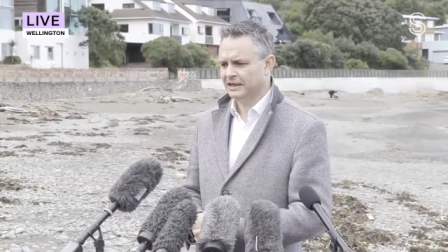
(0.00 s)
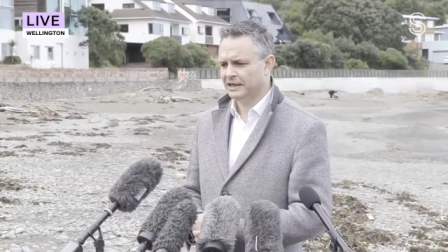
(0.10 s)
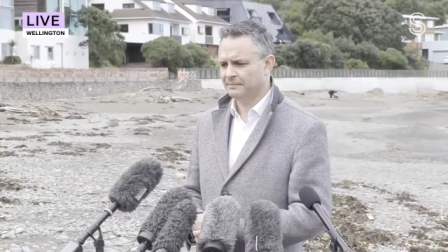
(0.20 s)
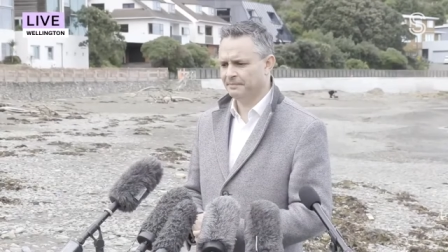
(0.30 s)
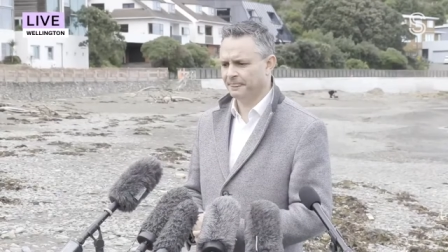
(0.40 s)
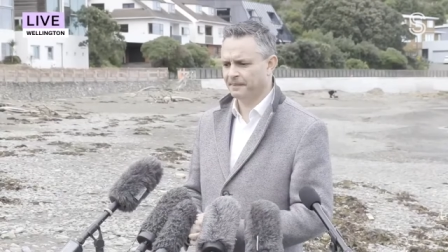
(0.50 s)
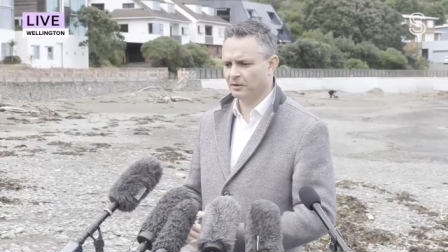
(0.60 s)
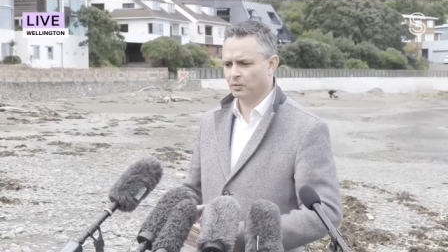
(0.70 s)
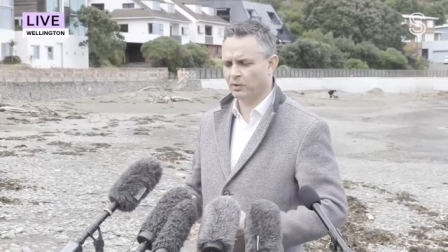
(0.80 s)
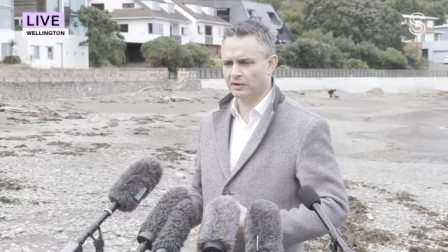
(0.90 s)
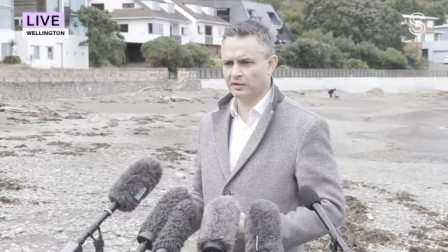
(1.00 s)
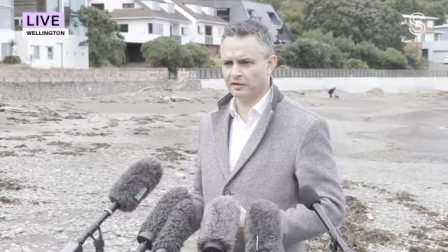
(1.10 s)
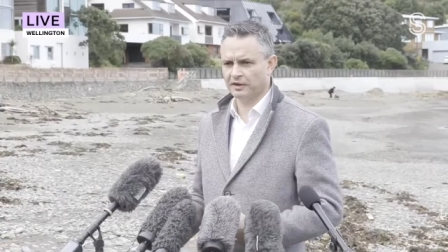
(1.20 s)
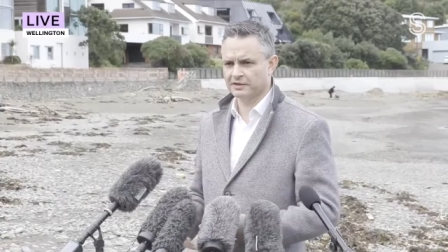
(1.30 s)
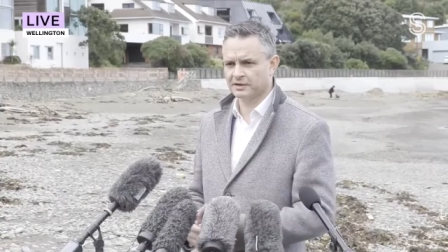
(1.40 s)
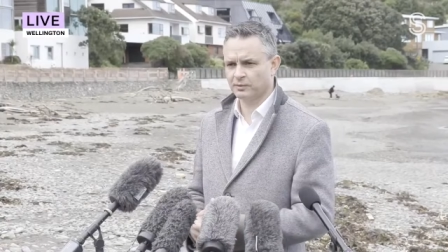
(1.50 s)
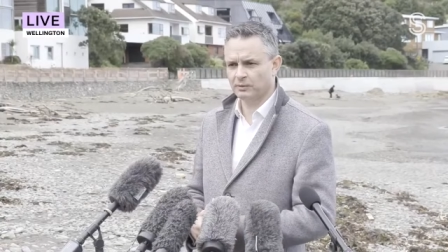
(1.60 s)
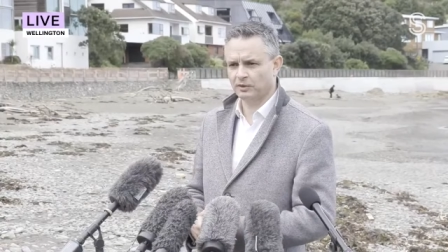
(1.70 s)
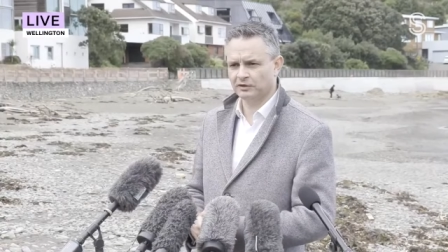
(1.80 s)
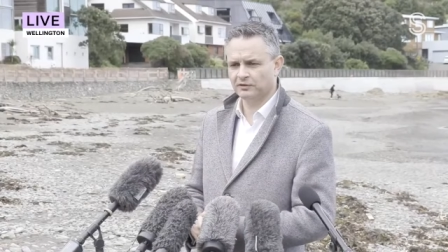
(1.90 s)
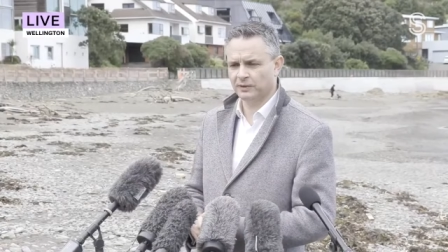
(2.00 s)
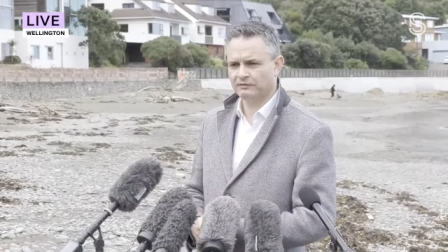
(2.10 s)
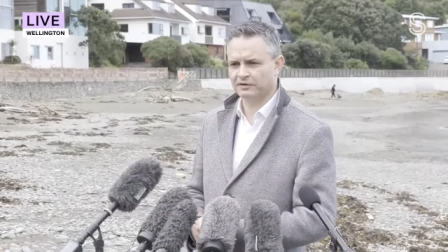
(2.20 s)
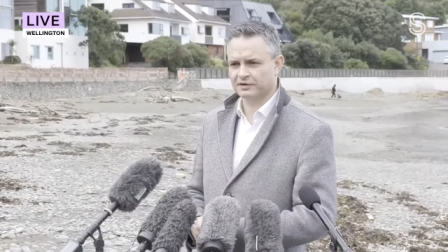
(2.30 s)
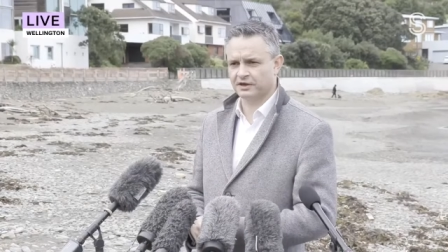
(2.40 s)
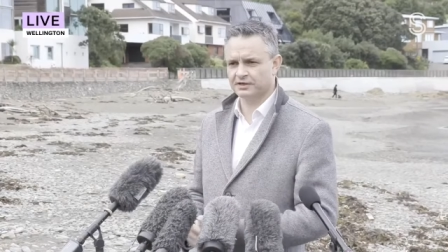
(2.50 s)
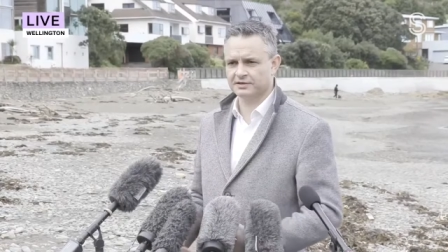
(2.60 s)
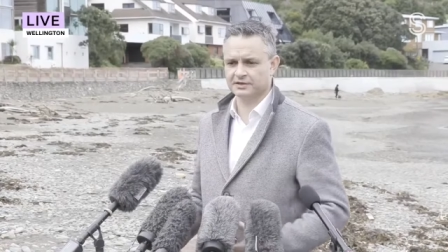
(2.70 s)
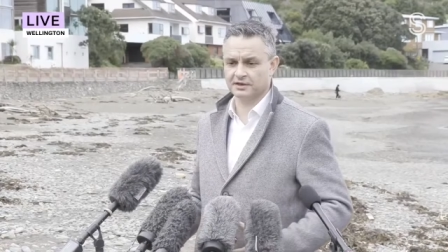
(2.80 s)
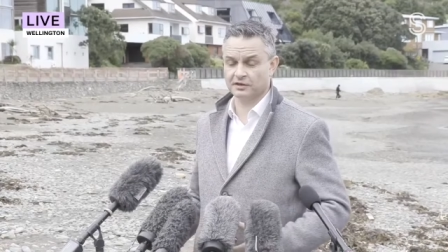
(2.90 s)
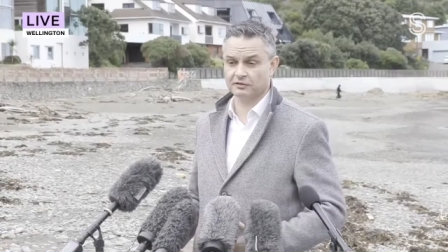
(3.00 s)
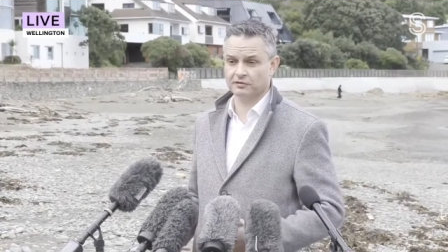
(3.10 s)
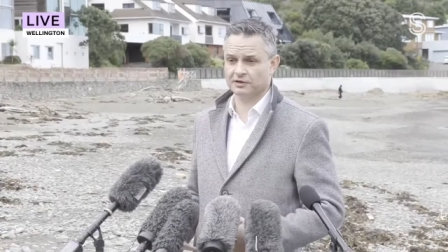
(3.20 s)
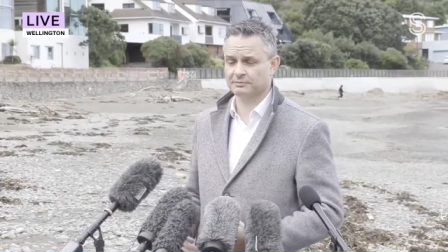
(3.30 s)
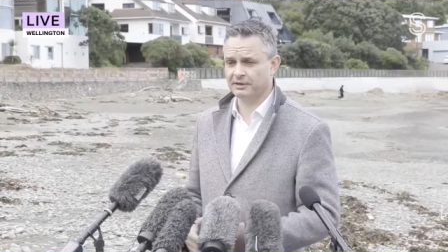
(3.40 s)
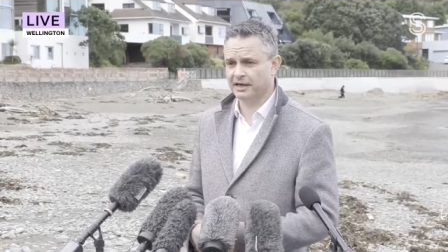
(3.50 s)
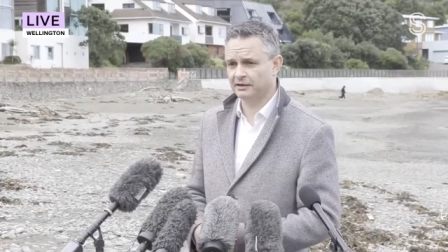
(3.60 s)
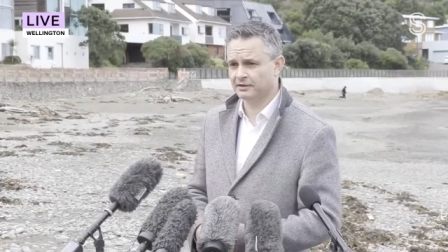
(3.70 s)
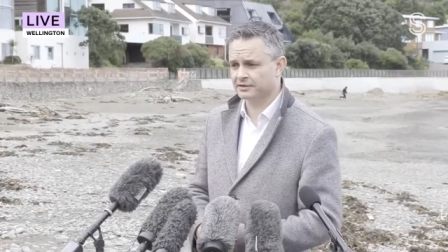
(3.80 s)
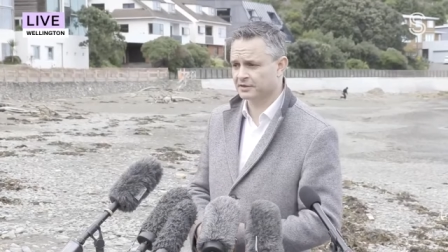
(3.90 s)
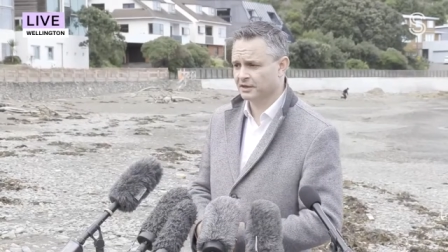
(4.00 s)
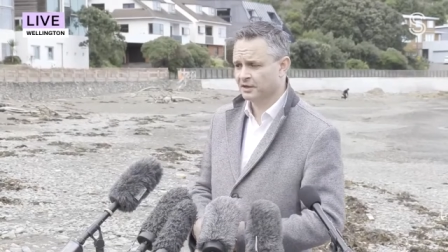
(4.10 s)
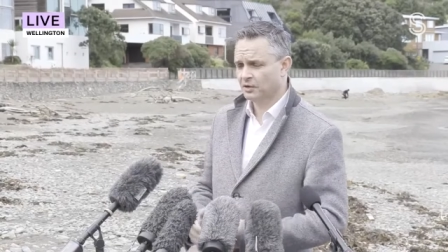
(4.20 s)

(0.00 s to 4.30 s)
Um, one of the things that we wanted to emphasise uh, through this plan is